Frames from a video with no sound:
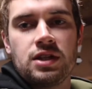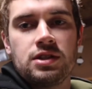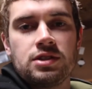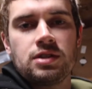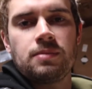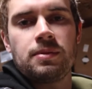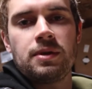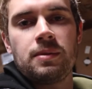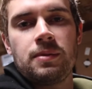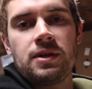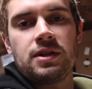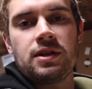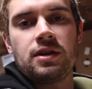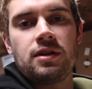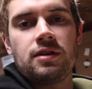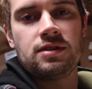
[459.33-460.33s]
Shouldn't be a big
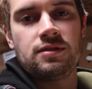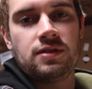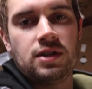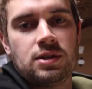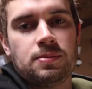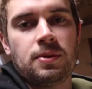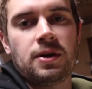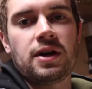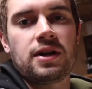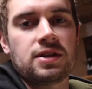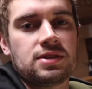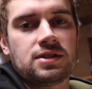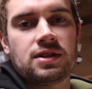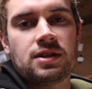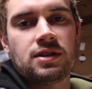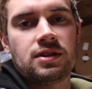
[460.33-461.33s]
deal. Finished
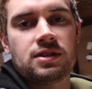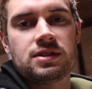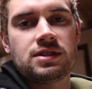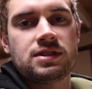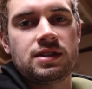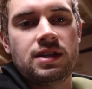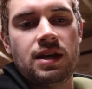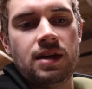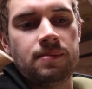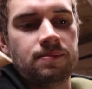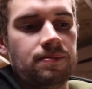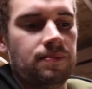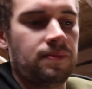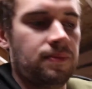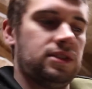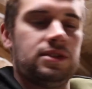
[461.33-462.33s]
product's gonna look the same,
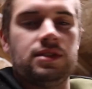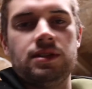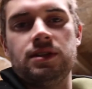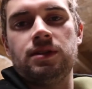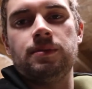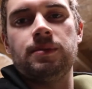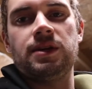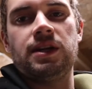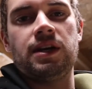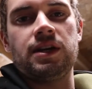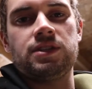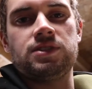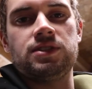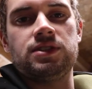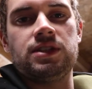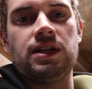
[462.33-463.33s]
just a little bit of
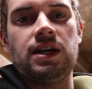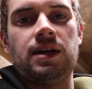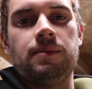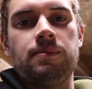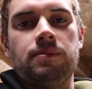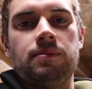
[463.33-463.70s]
extra time.